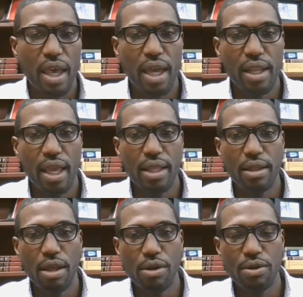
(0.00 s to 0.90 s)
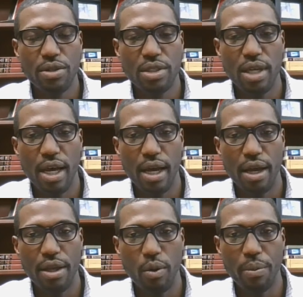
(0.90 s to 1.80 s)
And in those,
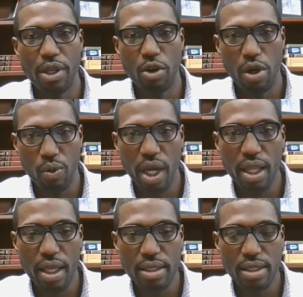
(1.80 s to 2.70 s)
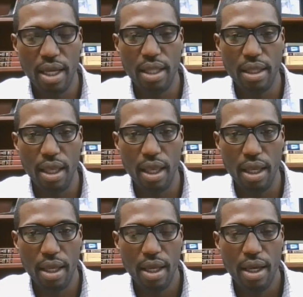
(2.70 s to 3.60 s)
we'll be doing readings in the